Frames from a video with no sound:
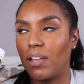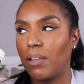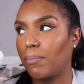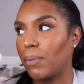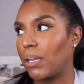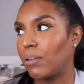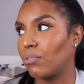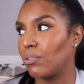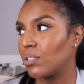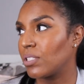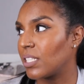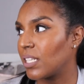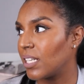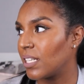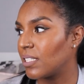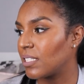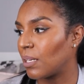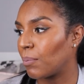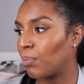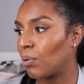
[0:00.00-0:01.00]
in my
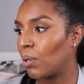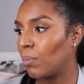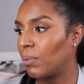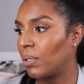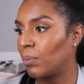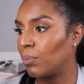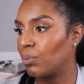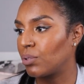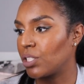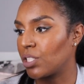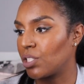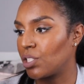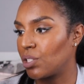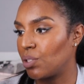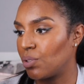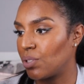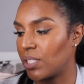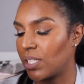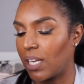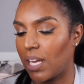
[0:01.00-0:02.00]
routines, I probably will just
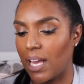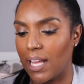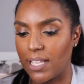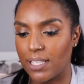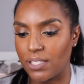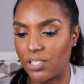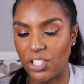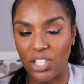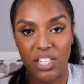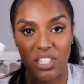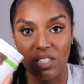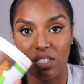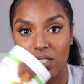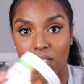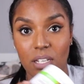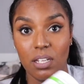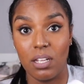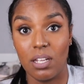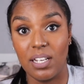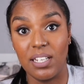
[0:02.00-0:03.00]
use it as just
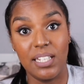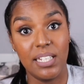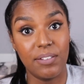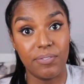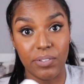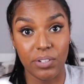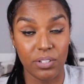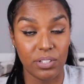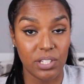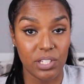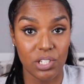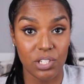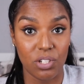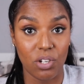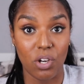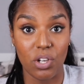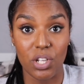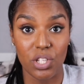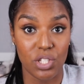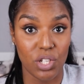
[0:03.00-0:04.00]
leave-in conditioner
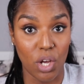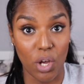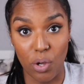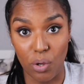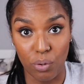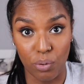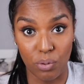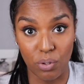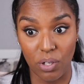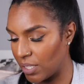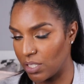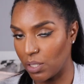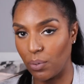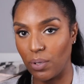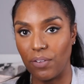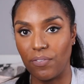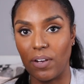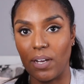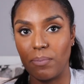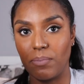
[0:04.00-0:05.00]
on its own. So
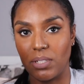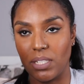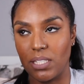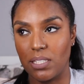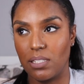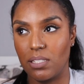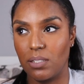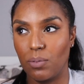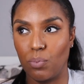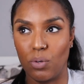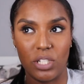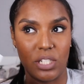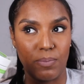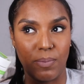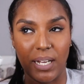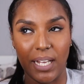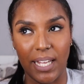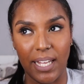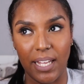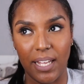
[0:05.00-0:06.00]
if I'm just washing
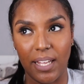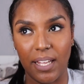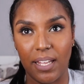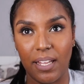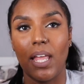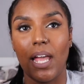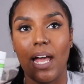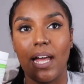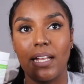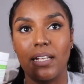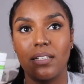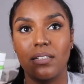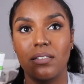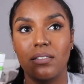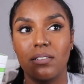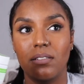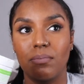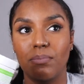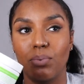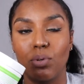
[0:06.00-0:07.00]
my hair
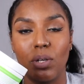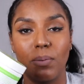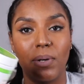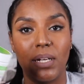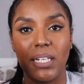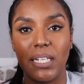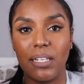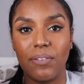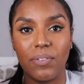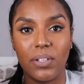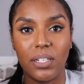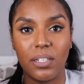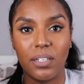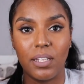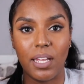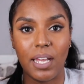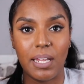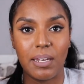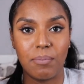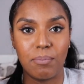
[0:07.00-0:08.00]
and putting my leave-in
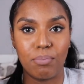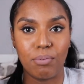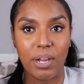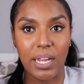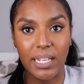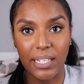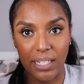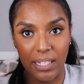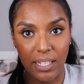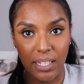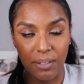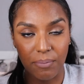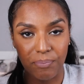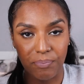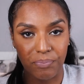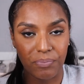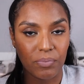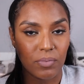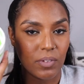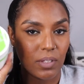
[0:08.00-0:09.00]
and braiding it,
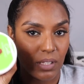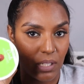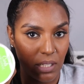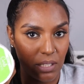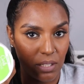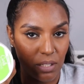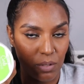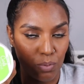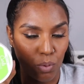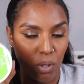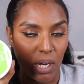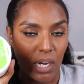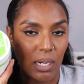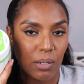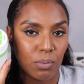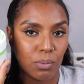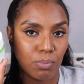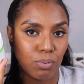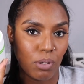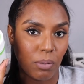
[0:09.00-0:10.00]
this is what I
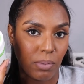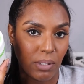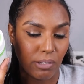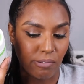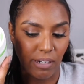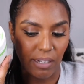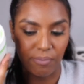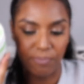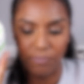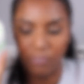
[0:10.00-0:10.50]
will probably grab